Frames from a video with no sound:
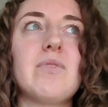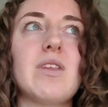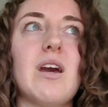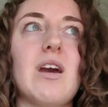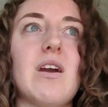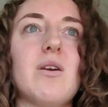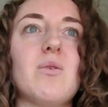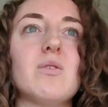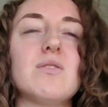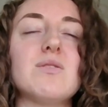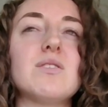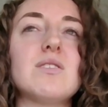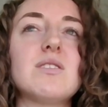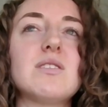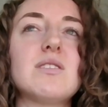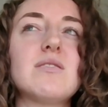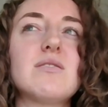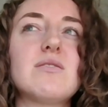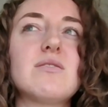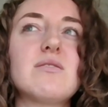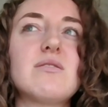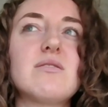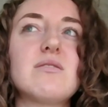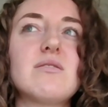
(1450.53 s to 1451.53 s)
I was
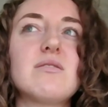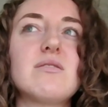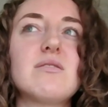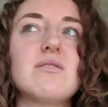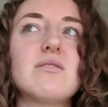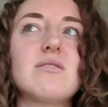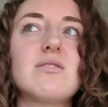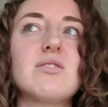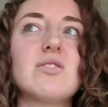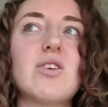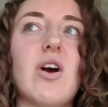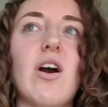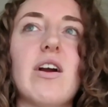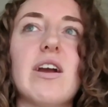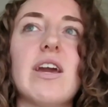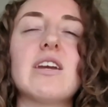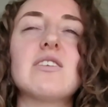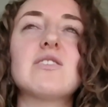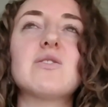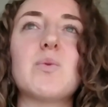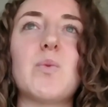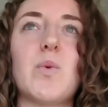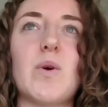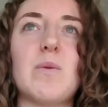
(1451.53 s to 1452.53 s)

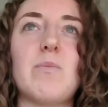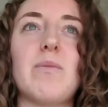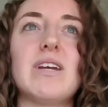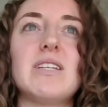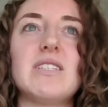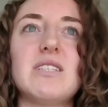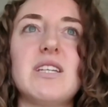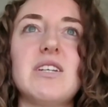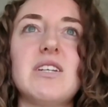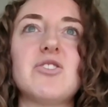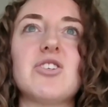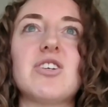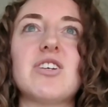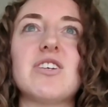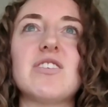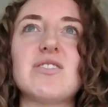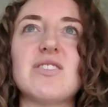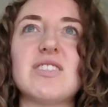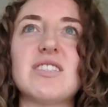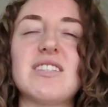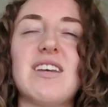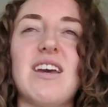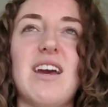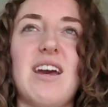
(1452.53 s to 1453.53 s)
talking to one of my
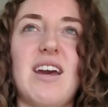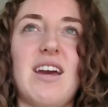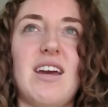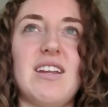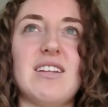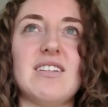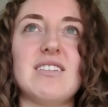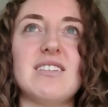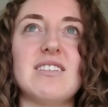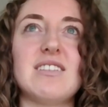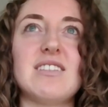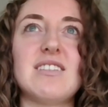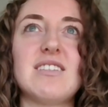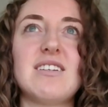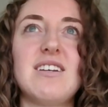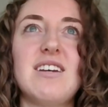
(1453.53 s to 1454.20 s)
teachers and